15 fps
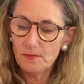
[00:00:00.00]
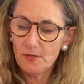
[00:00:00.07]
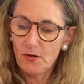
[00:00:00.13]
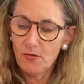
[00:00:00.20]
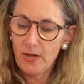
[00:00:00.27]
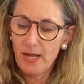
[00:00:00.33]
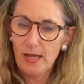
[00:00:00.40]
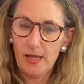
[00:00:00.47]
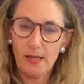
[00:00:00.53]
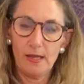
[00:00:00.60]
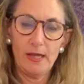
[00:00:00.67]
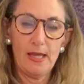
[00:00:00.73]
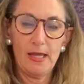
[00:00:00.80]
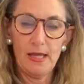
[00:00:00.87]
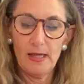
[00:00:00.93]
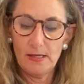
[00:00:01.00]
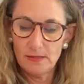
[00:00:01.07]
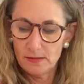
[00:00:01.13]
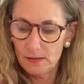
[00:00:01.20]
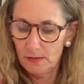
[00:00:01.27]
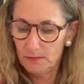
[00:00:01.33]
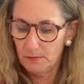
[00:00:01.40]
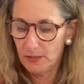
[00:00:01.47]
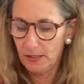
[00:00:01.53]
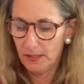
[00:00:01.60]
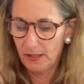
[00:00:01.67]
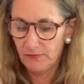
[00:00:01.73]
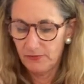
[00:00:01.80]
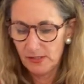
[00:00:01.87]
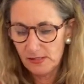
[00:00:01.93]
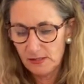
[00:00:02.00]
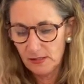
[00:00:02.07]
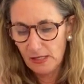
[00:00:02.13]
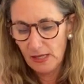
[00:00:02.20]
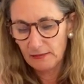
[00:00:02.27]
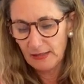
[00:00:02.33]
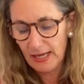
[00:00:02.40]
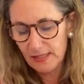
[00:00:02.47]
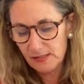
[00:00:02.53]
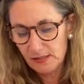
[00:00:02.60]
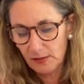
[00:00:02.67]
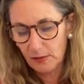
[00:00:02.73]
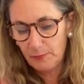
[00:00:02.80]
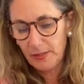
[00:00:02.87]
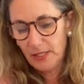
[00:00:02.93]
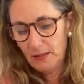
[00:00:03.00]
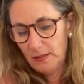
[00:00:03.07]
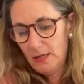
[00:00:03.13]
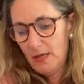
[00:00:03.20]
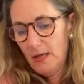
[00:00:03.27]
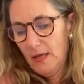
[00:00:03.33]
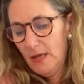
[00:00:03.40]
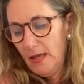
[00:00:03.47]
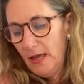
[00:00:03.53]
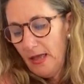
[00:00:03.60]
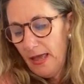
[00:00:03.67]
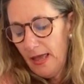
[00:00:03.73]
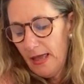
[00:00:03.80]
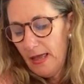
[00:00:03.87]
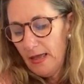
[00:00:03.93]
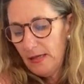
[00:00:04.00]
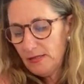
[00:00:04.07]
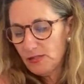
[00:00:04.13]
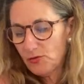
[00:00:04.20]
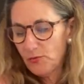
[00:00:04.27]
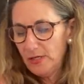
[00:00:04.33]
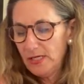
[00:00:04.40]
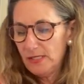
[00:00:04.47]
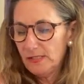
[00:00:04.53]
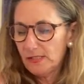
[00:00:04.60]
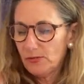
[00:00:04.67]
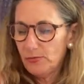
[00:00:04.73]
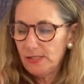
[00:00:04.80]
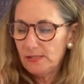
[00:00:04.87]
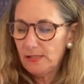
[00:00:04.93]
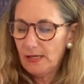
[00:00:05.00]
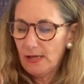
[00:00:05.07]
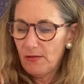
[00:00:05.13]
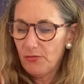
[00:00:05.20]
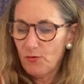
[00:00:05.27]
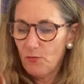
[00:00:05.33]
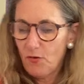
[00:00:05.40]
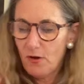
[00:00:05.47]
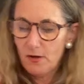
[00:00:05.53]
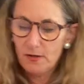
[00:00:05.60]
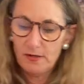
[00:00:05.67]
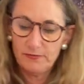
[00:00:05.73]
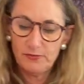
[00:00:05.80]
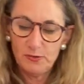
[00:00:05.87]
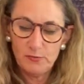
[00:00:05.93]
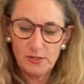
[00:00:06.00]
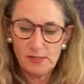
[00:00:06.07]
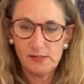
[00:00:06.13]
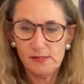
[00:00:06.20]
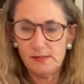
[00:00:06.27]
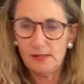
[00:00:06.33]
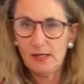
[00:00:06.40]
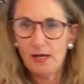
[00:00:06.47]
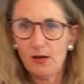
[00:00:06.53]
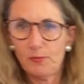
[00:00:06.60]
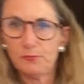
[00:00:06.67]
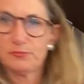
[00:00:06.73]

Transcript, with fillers: Okay, and I'm gonna give this last little bit a squeeze, squeezing out the water. If you wanna see how